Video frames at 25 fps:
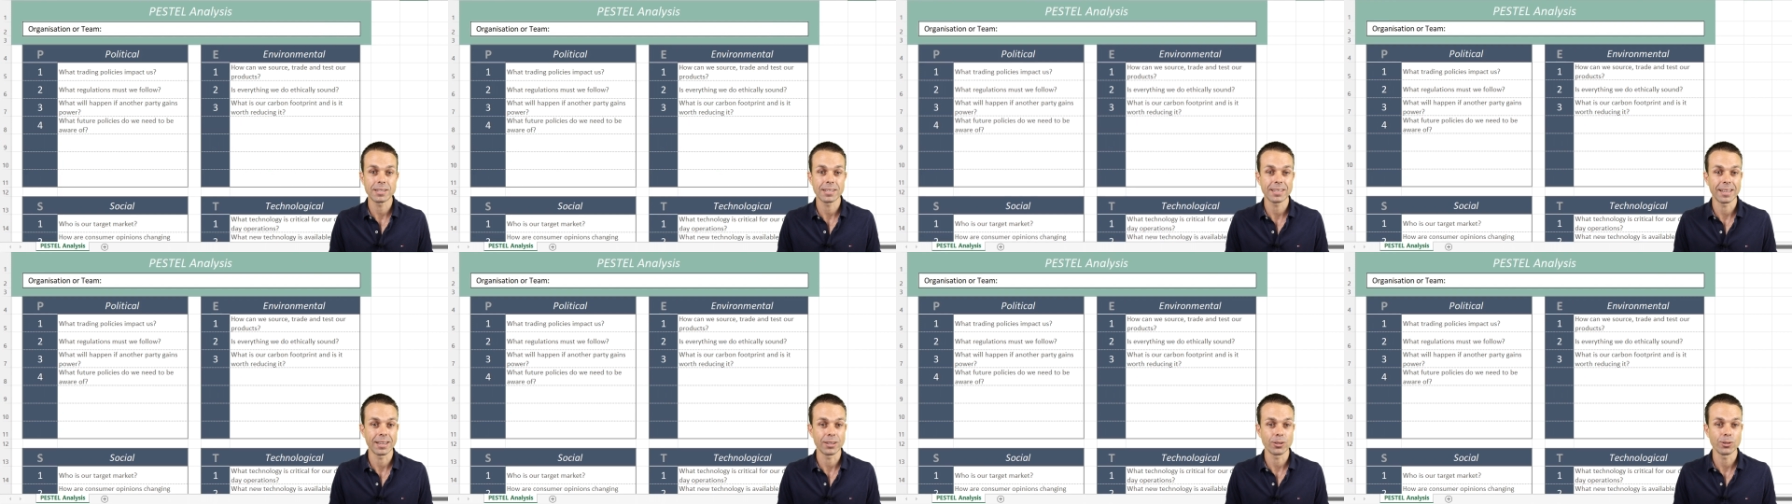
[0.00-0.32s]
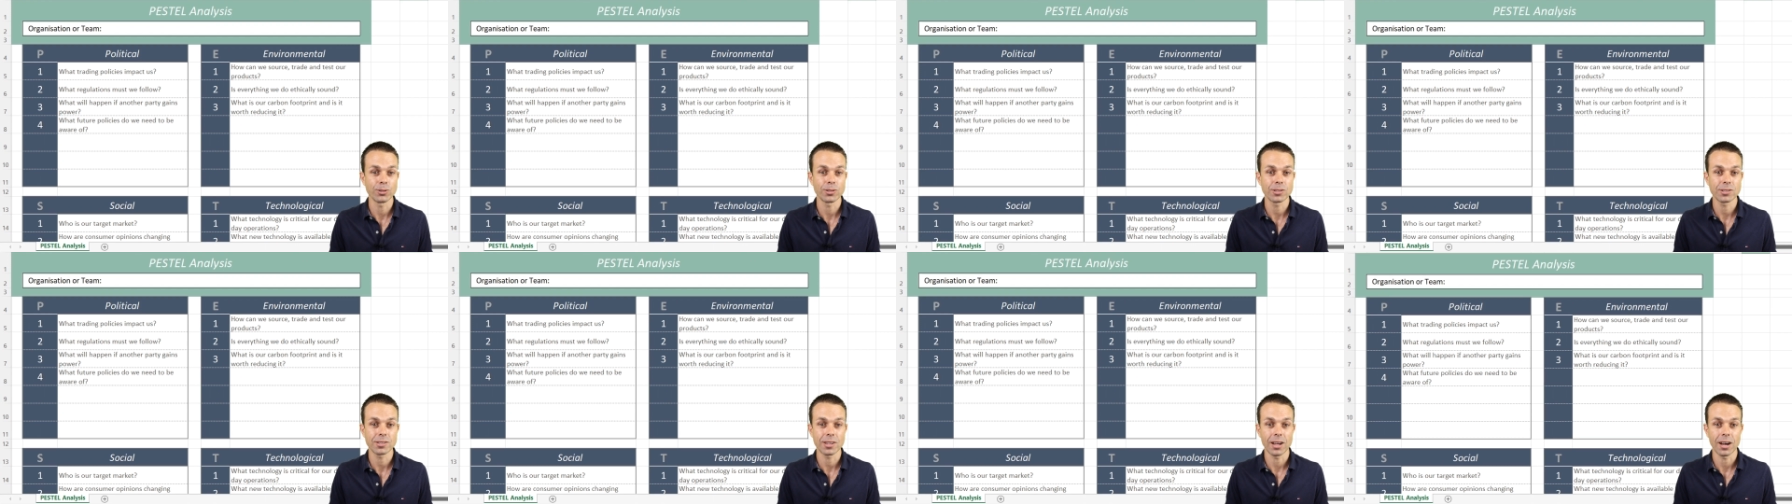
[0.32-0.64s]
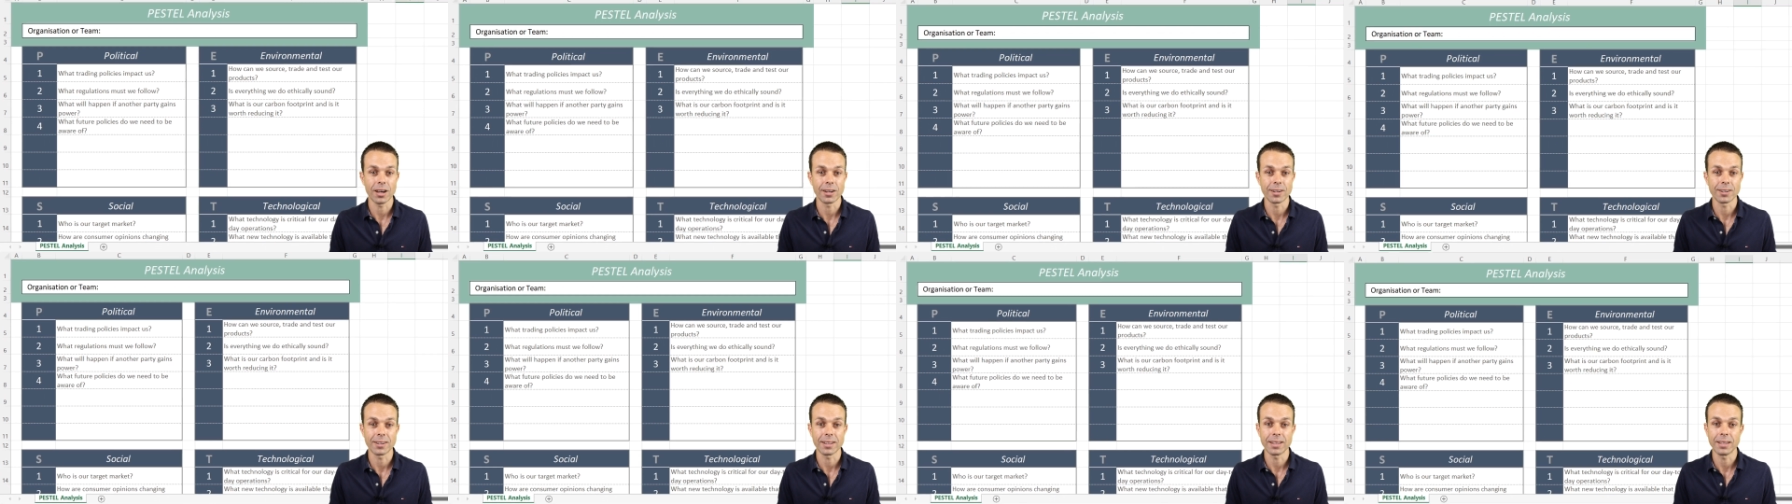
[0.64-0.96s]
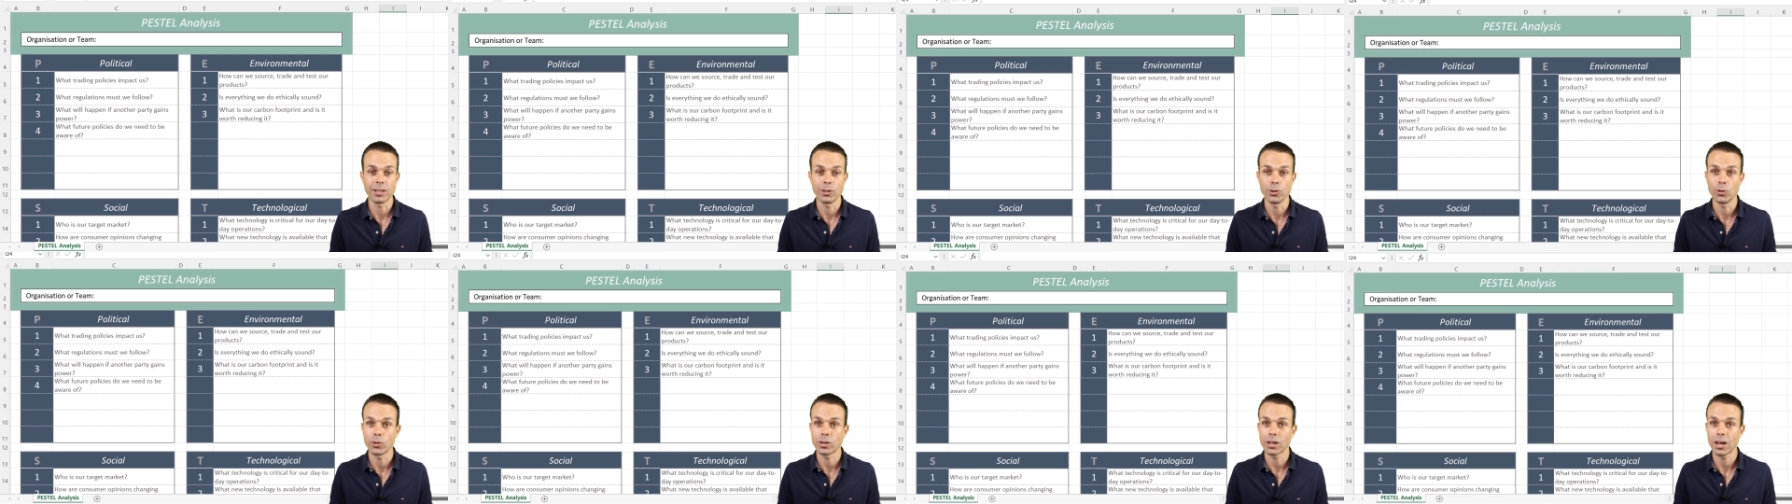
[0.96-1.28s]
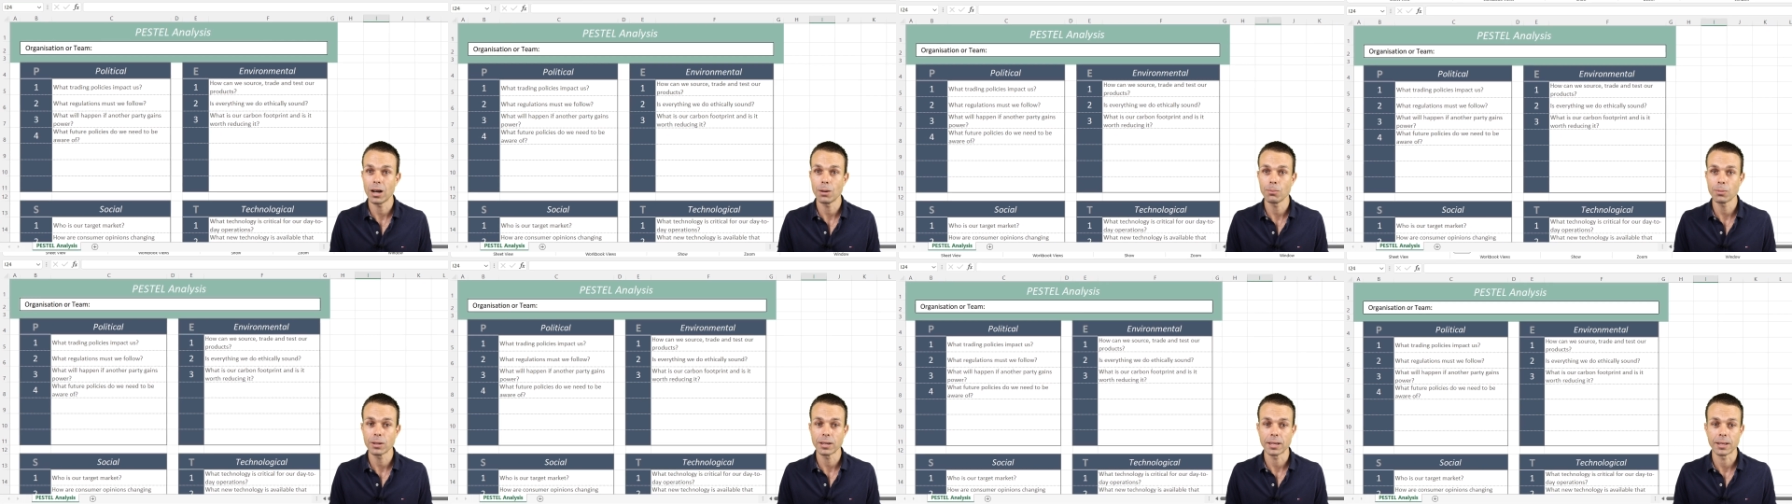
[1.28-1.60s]
to get you started in your
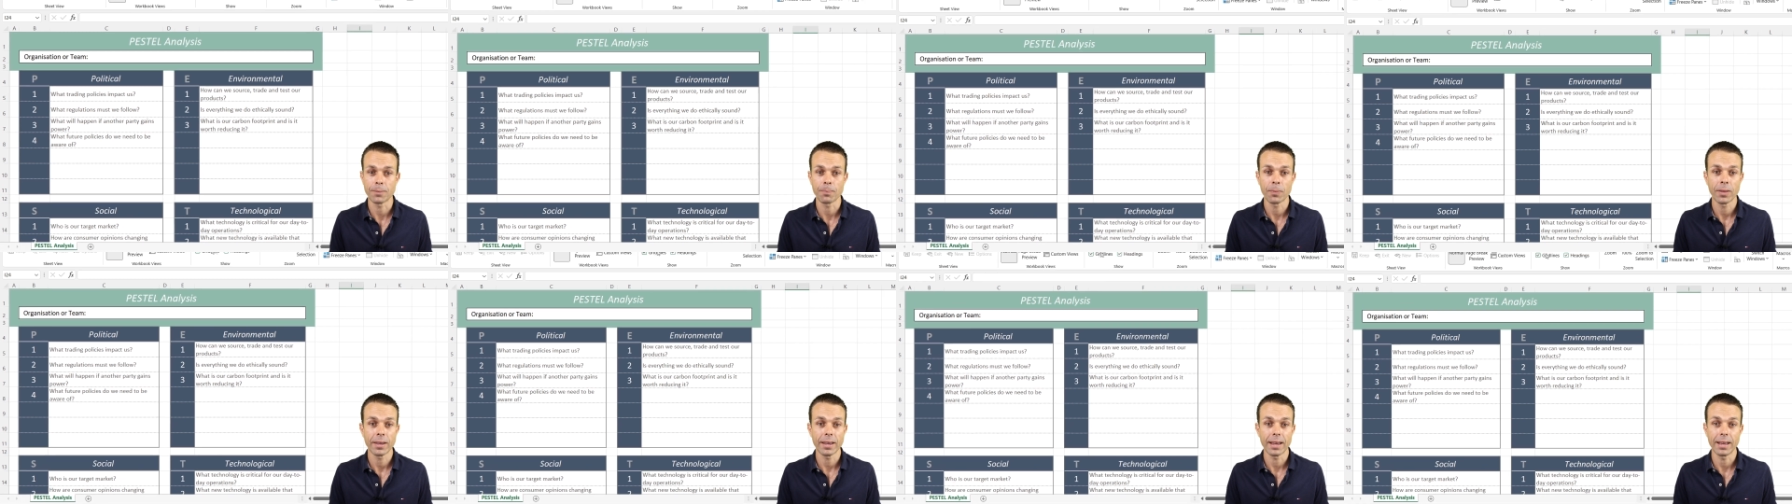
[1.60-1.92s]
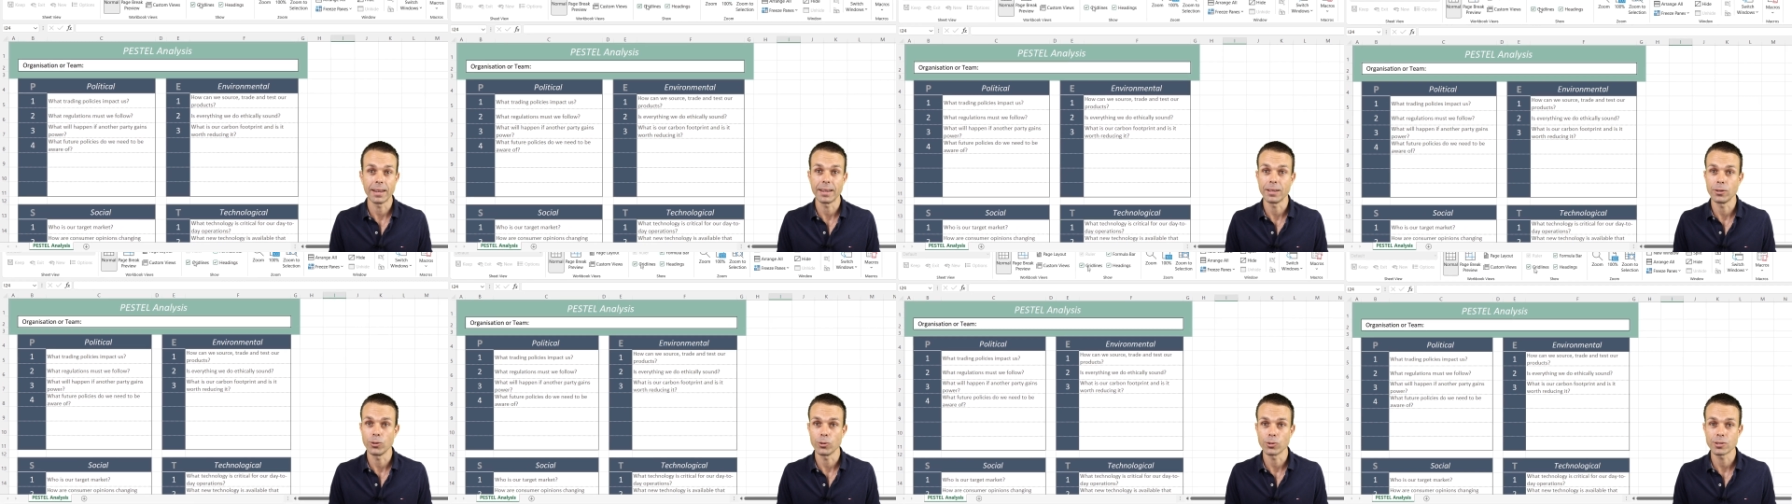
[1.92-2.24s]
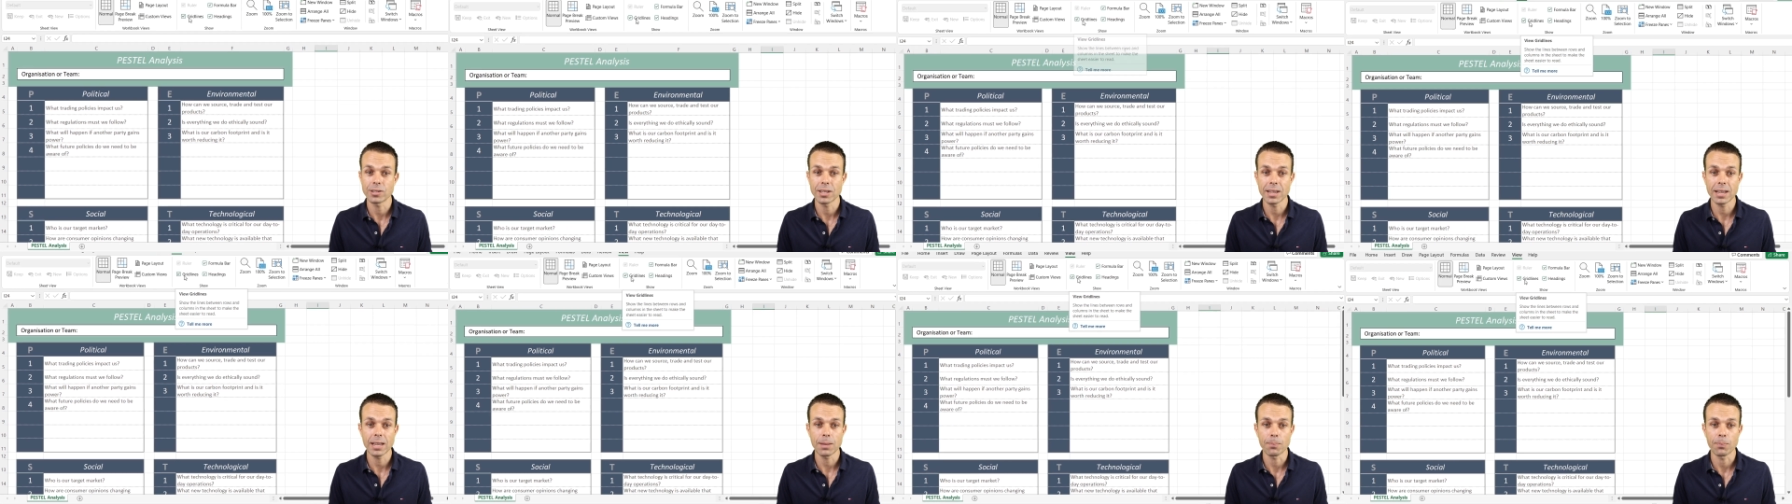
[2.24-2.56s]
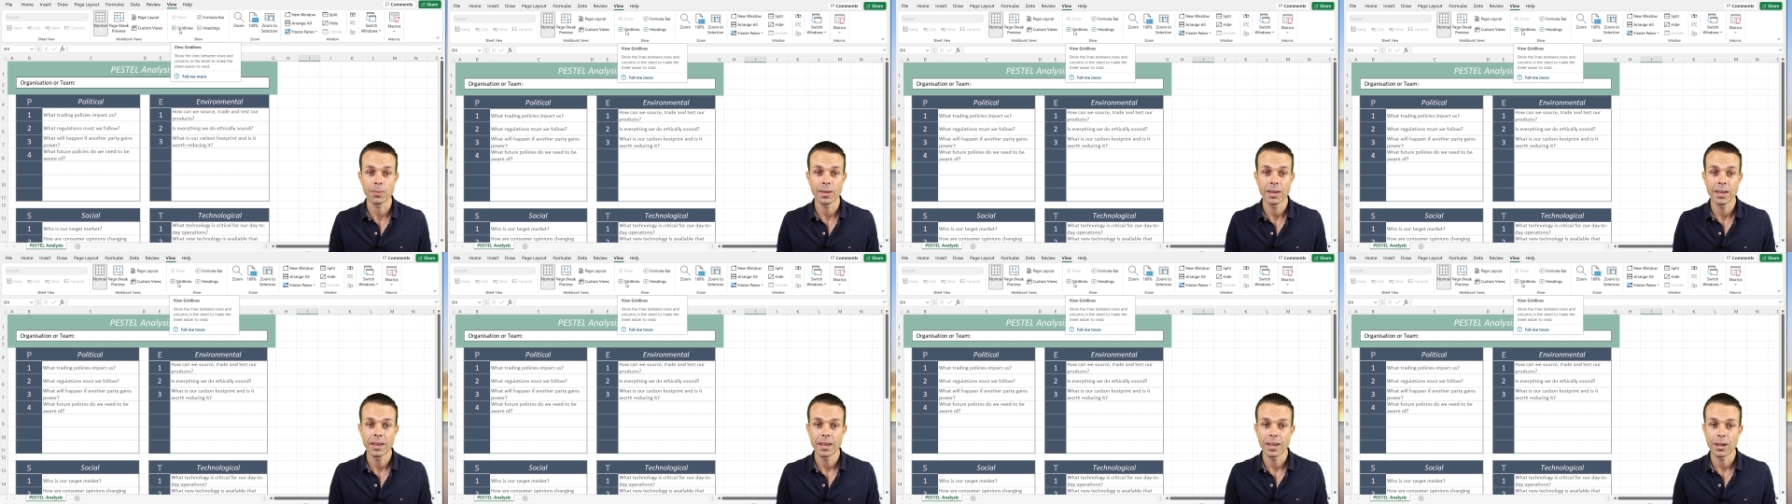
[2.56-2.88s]
company and in your team.